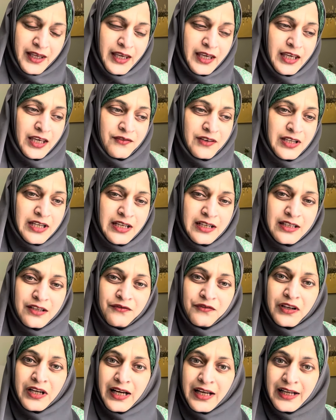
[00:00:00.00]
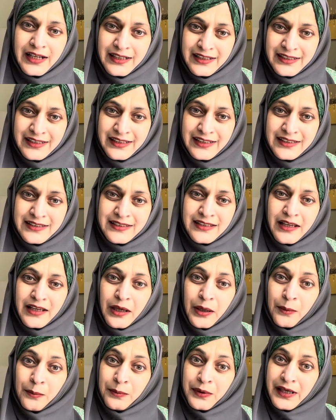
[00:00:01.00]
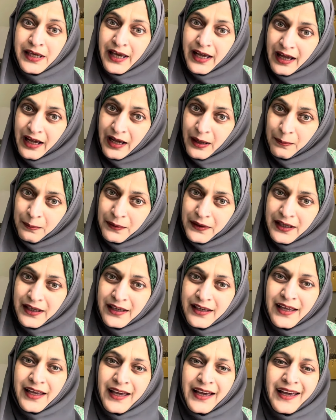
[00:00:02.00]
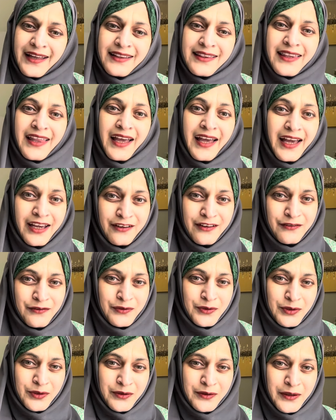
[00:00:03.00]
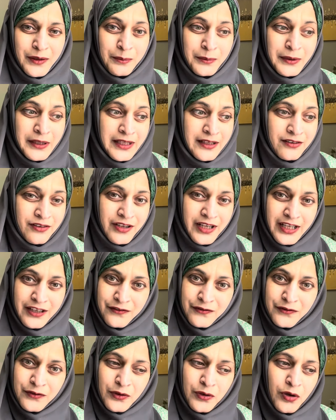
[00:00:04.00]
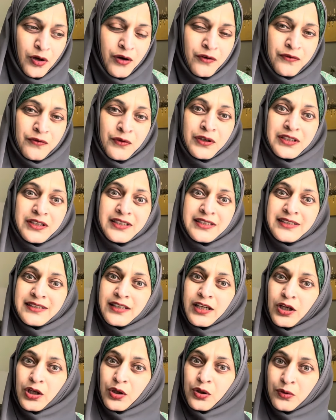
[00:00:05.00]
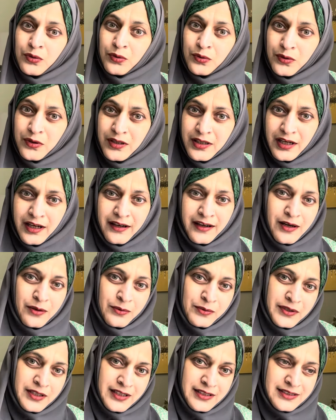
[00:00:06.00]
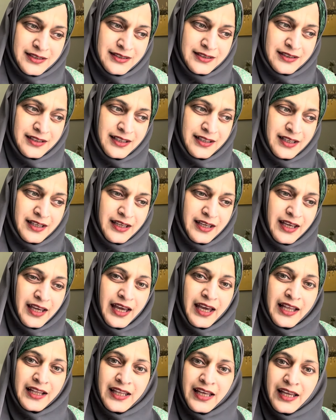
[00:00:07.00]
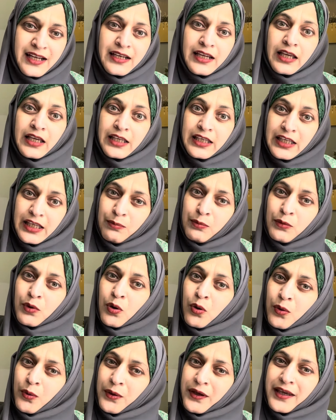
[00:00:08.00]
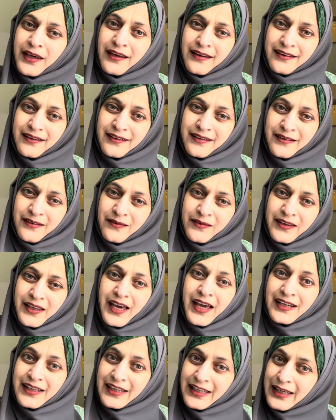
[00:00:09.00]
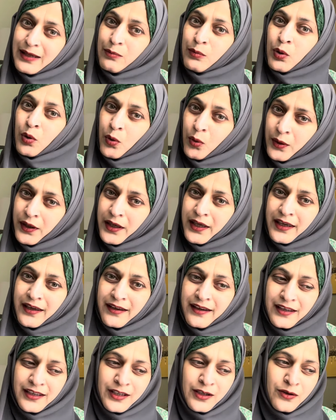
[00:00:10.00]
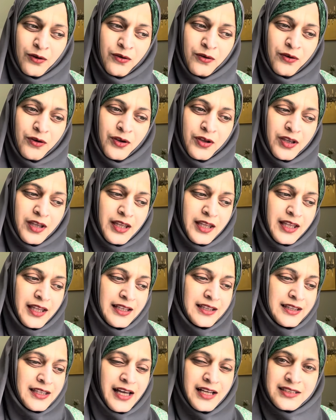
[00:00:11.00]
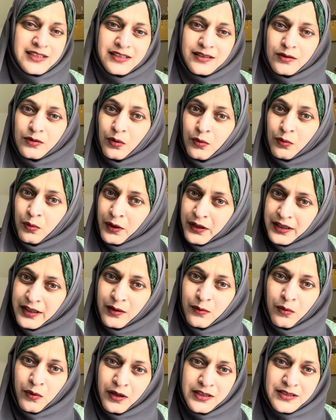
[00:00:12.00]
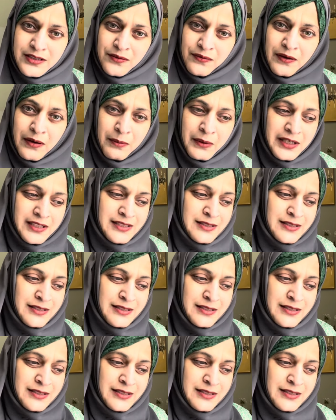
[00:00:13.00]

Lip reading: Even in difficulties, be happy and thankful. Be grateful of what is good around us. And then keep going and keep going, you know. That's what he wants from us.